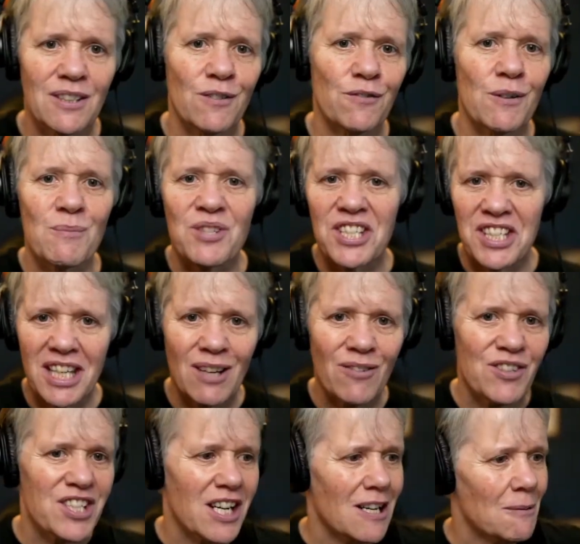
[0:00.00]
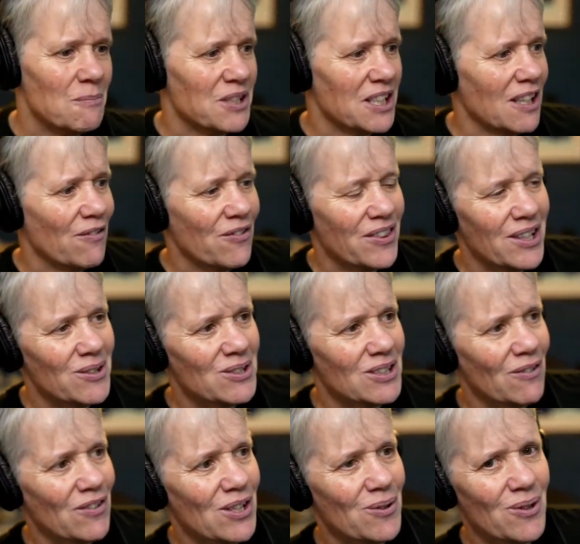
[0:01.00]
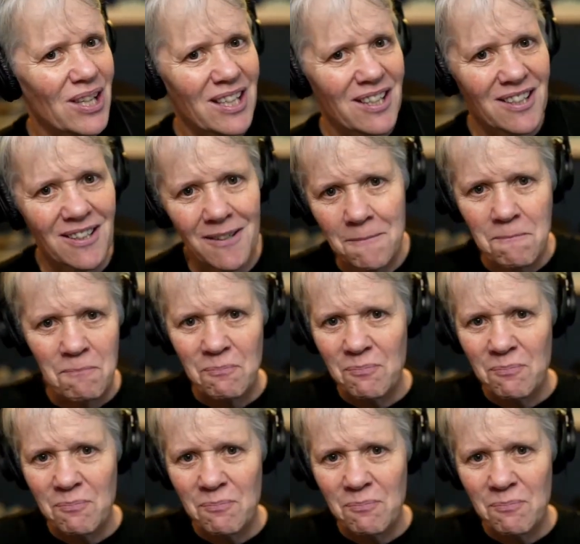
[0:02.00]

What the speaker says: is from Steve Jobs. And if those of you that are